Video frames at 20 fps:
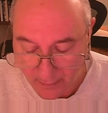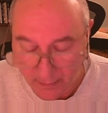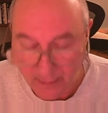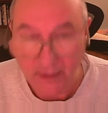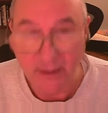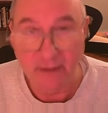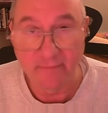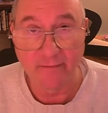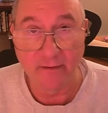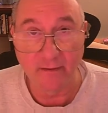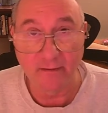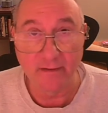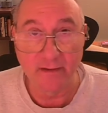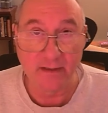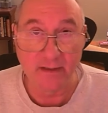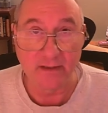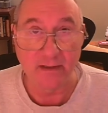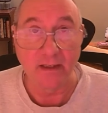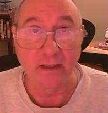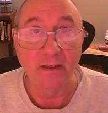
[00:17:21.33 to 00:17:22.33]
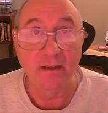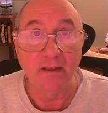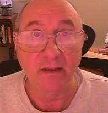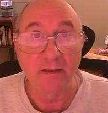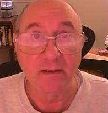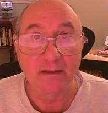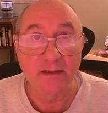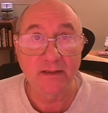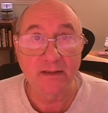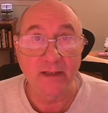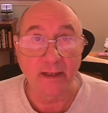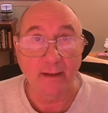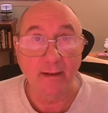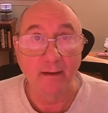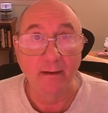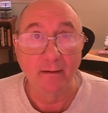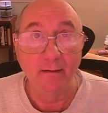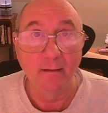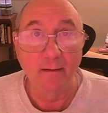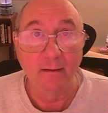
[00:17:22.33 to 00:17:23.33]
He felt dizzy,
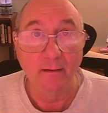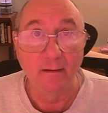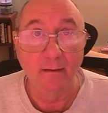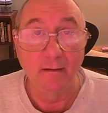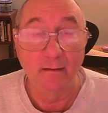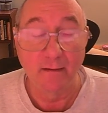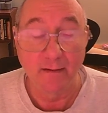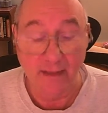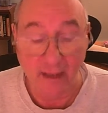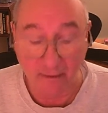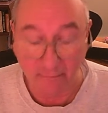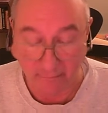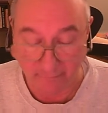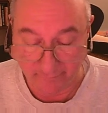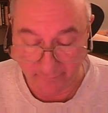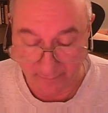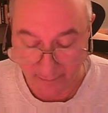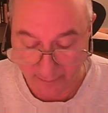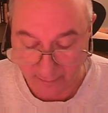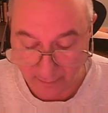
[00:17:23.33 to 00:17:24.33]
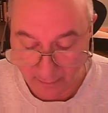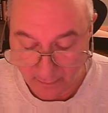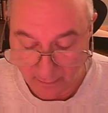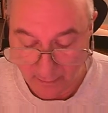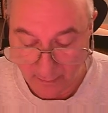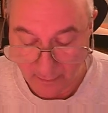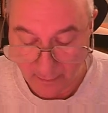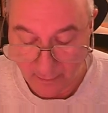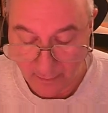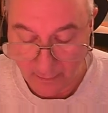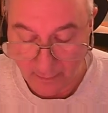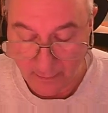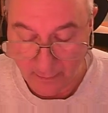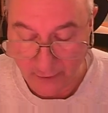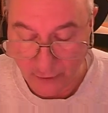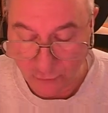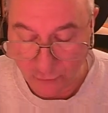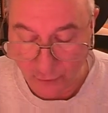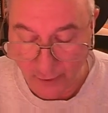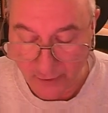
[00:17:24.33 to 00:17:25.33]
sick, terrified.
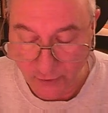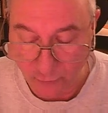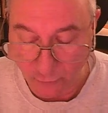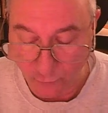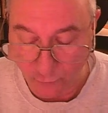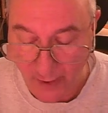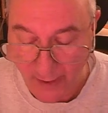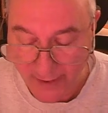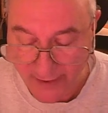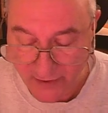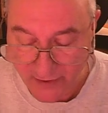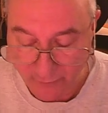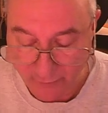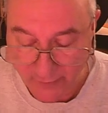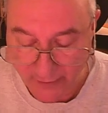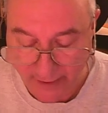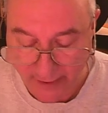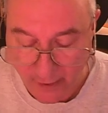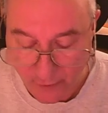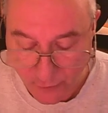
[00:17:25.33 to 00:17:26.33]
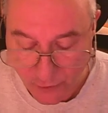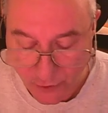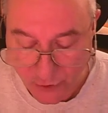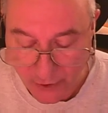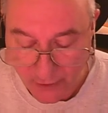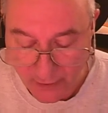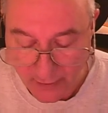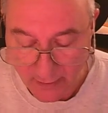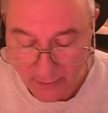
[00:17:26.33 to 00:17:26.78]
He tried to rise from the couch.